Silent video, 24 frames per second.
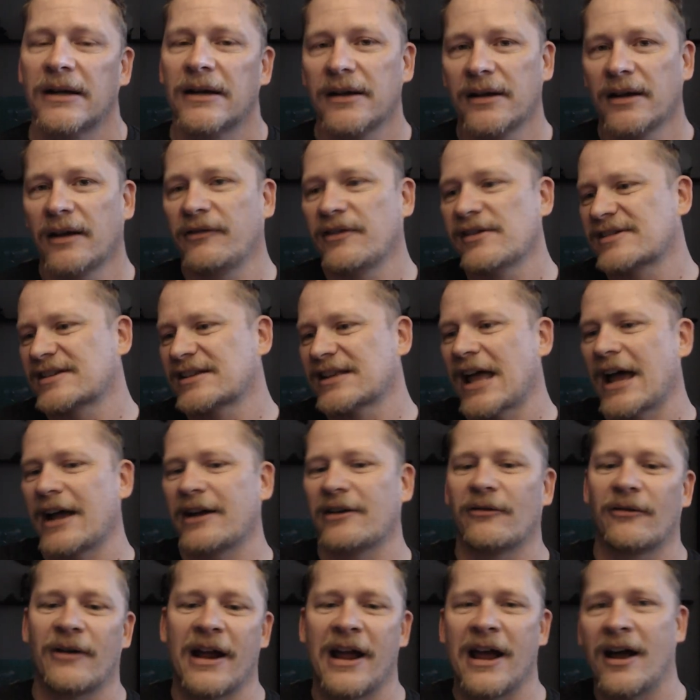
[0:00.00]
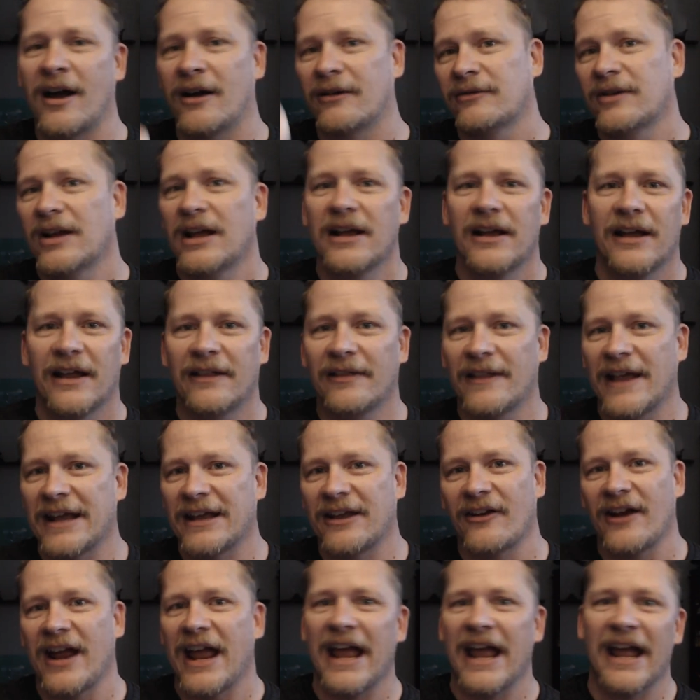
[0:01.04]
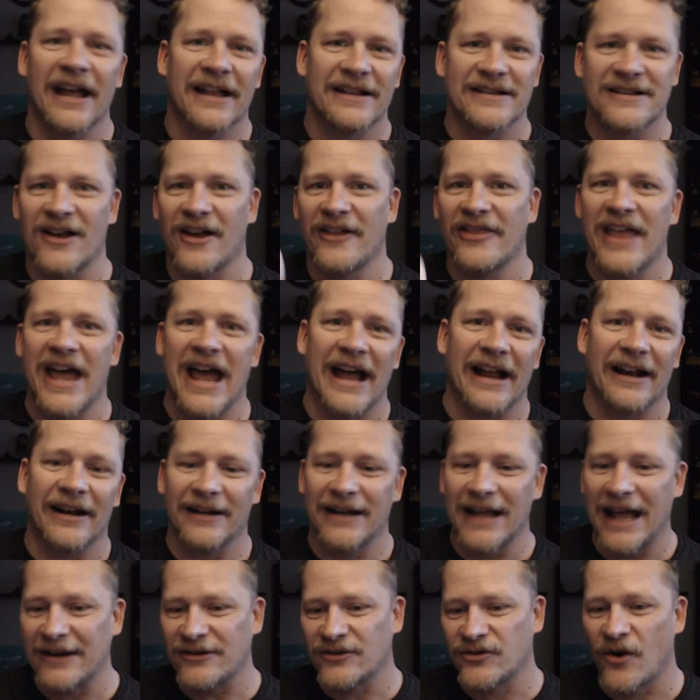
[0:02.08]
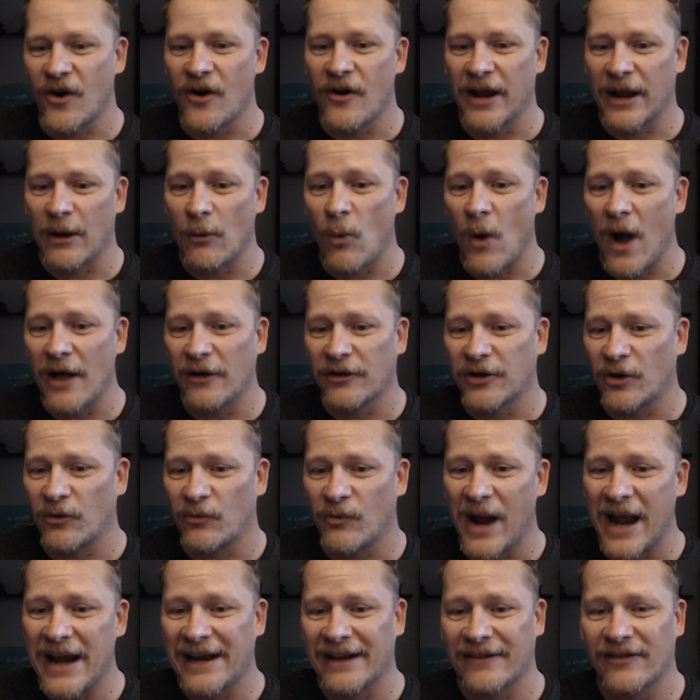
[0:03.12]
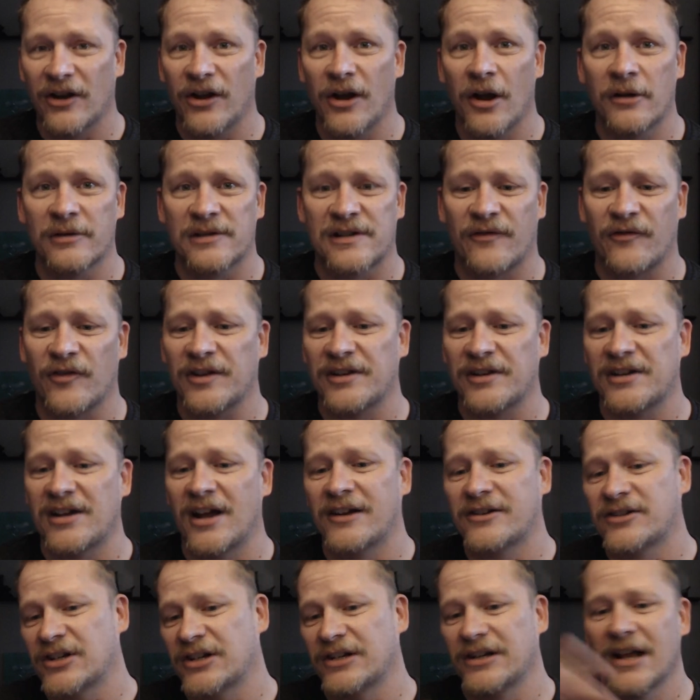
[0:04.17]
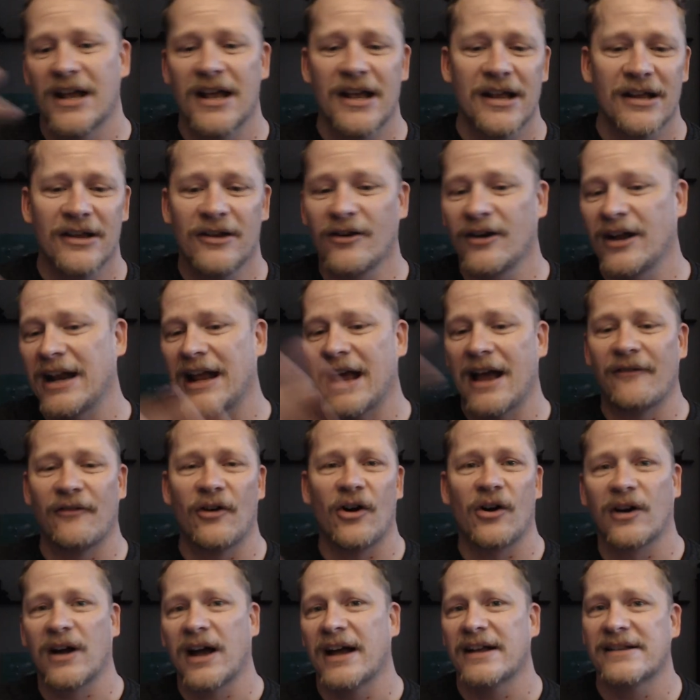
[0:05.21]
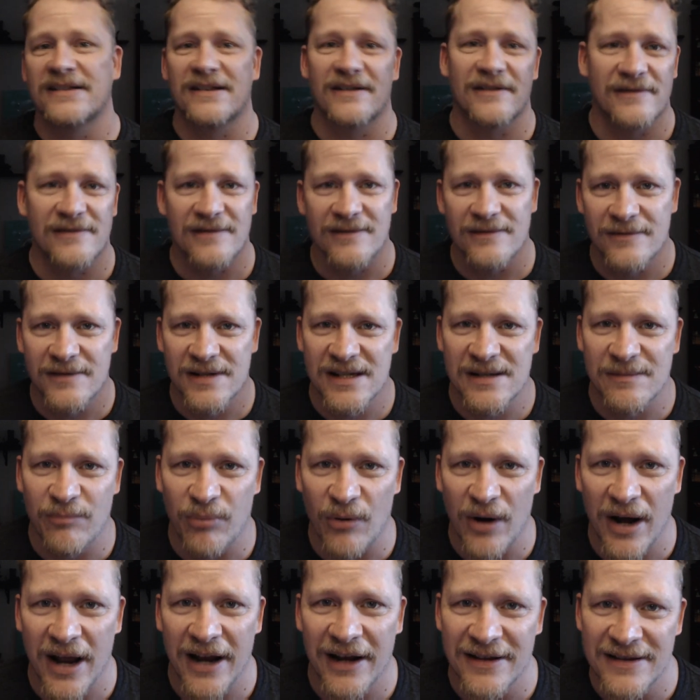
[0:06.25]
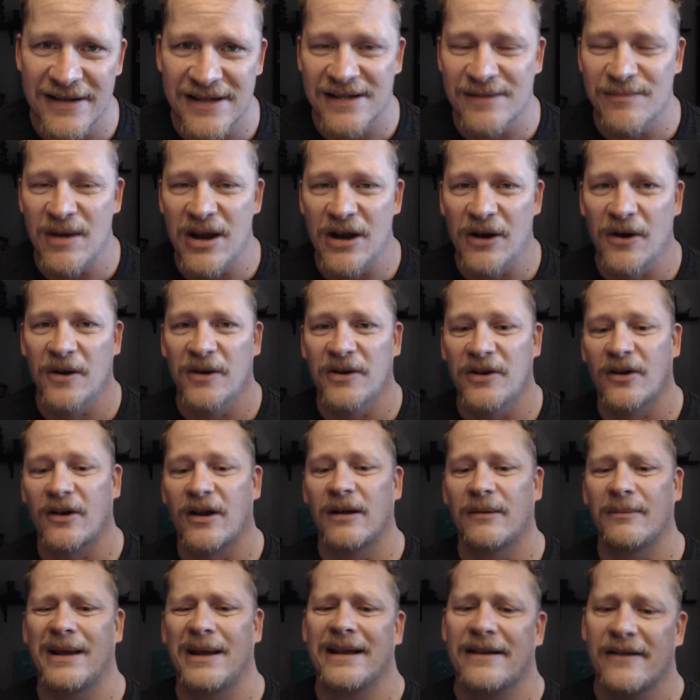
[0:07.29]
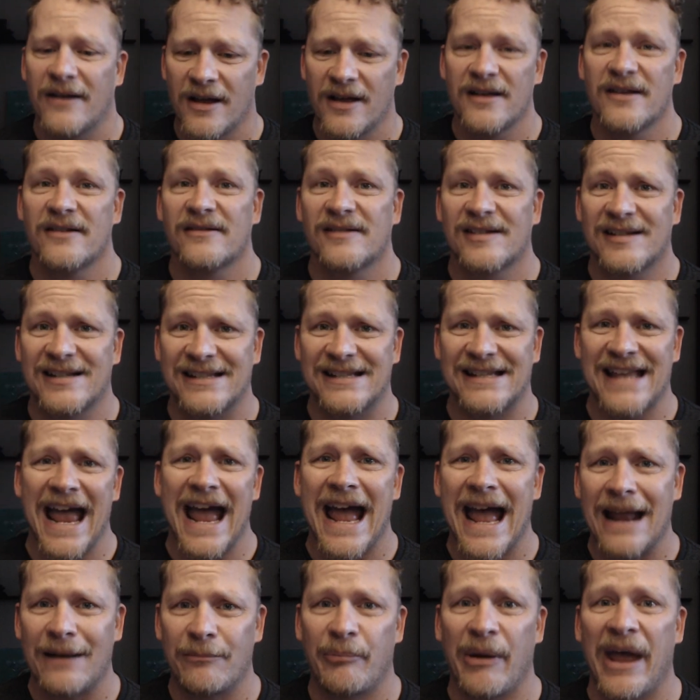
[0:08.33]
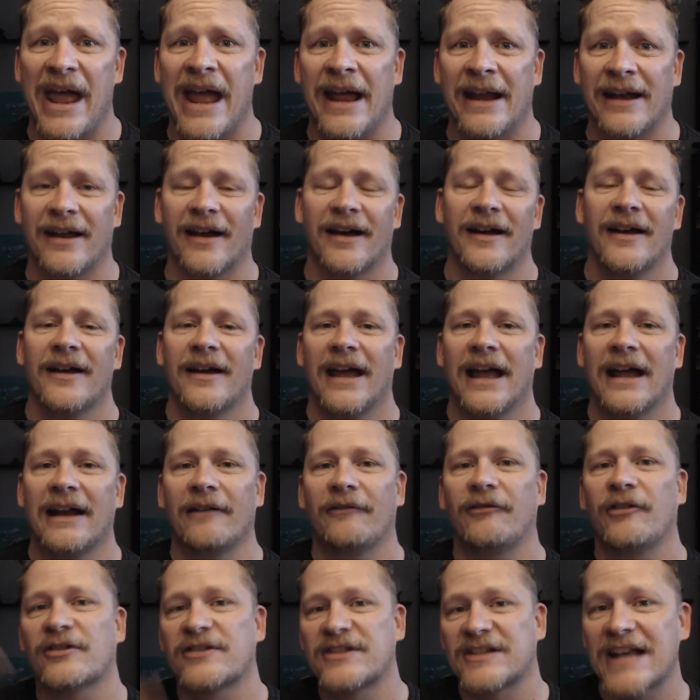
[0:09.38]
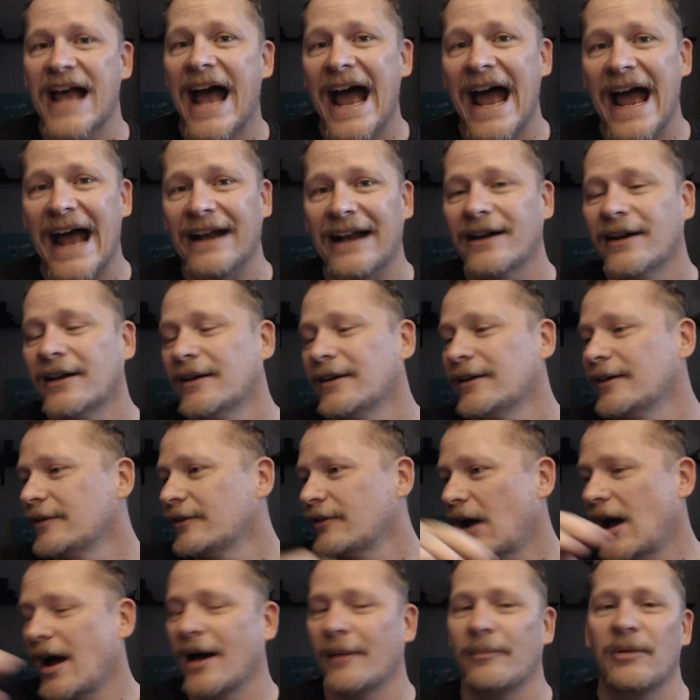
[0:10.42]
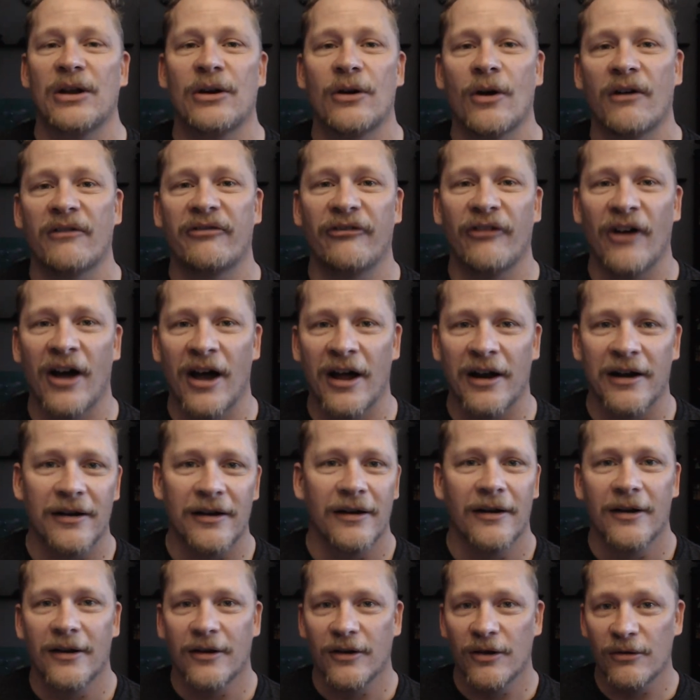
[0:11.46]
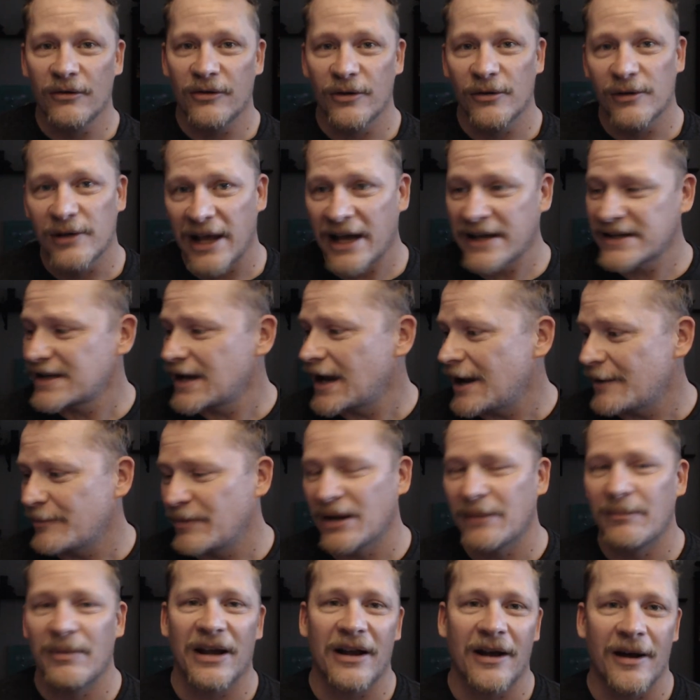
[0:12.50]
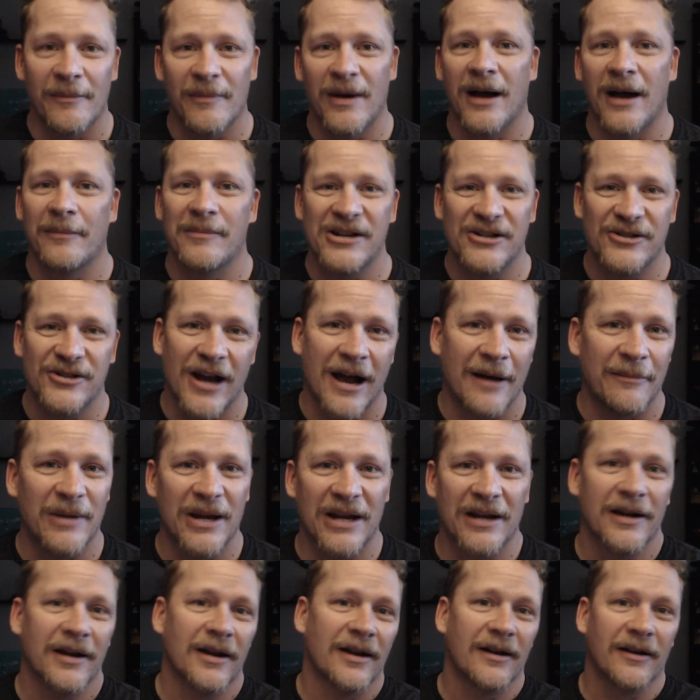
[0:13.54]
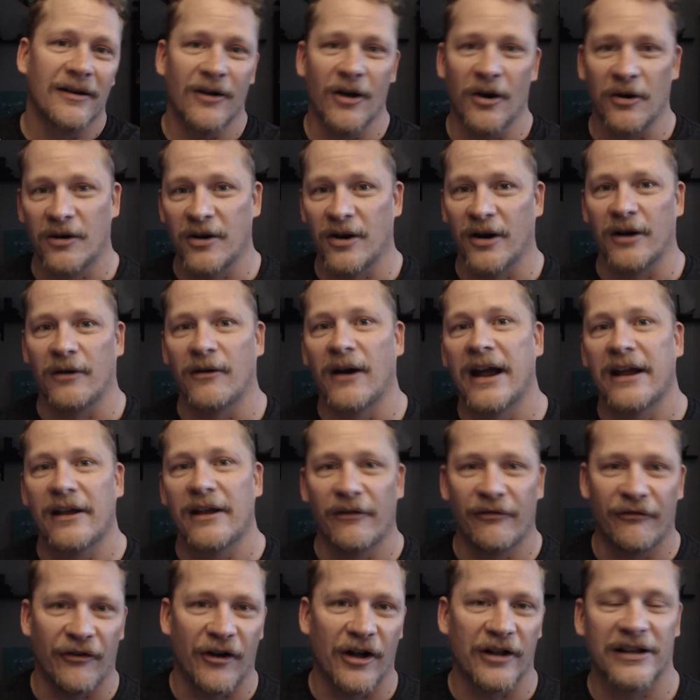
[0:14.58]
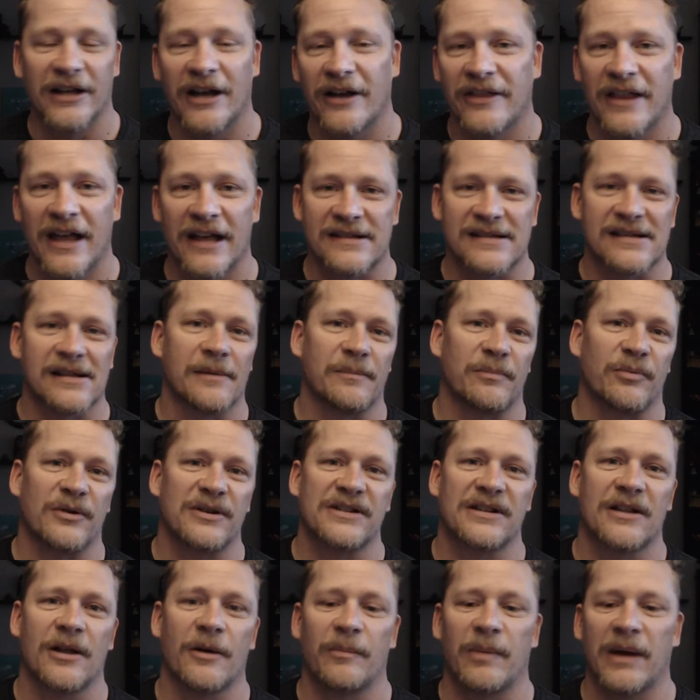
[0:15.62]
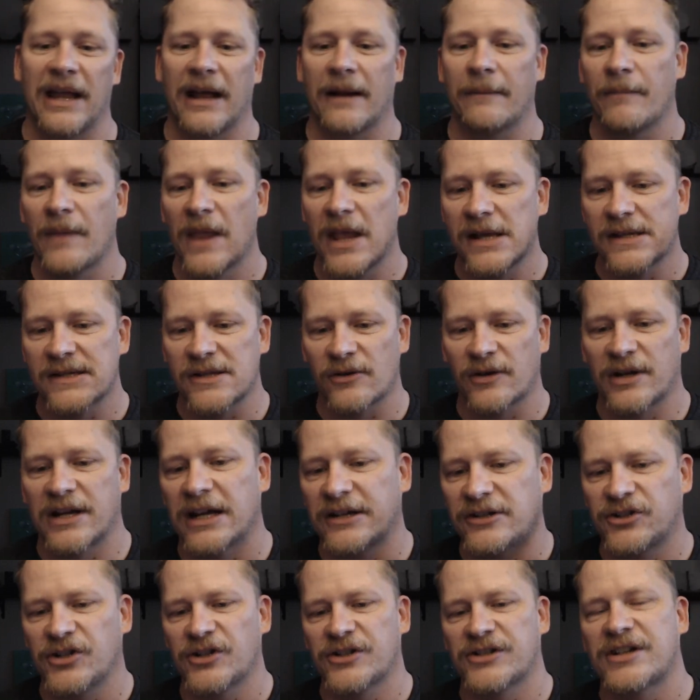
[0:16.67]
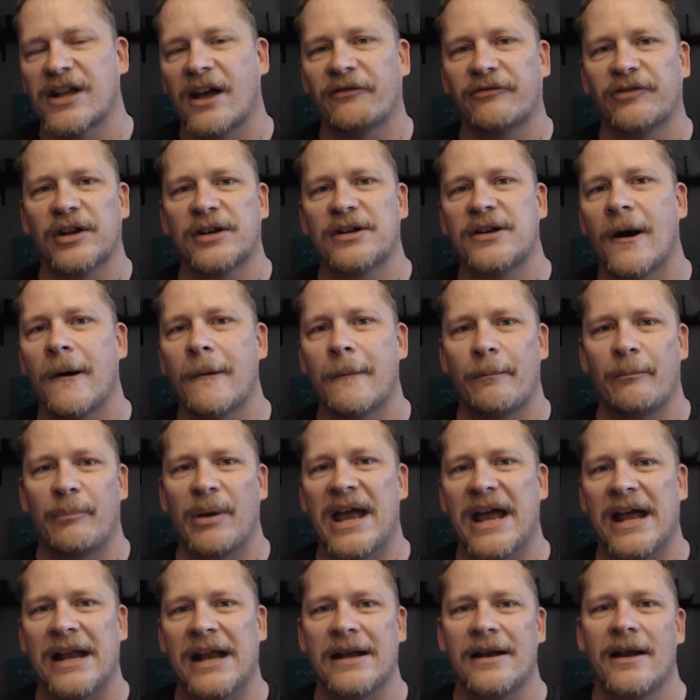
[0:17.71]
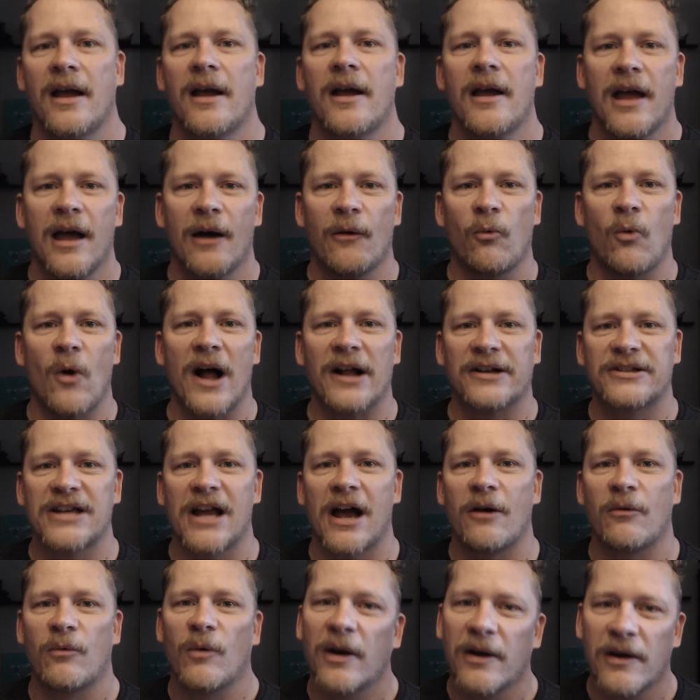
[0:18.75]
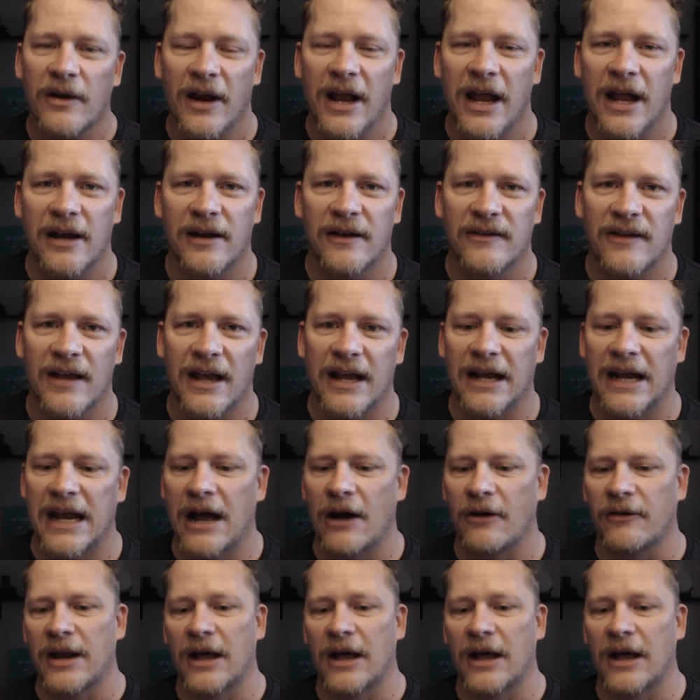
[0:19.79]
If you're sliding around and like your hands on that that drawing while you're writing the notes for the dungeon, you're gonna have all kinds of spread and smear, and you're gonna be sad panda. And if you're sad, hobby no fun. You do less hobby, become hobby jobby. No good, right? You fall down that slippery slope again. So get yourself the dope pen and watch out where your hand is hanging out.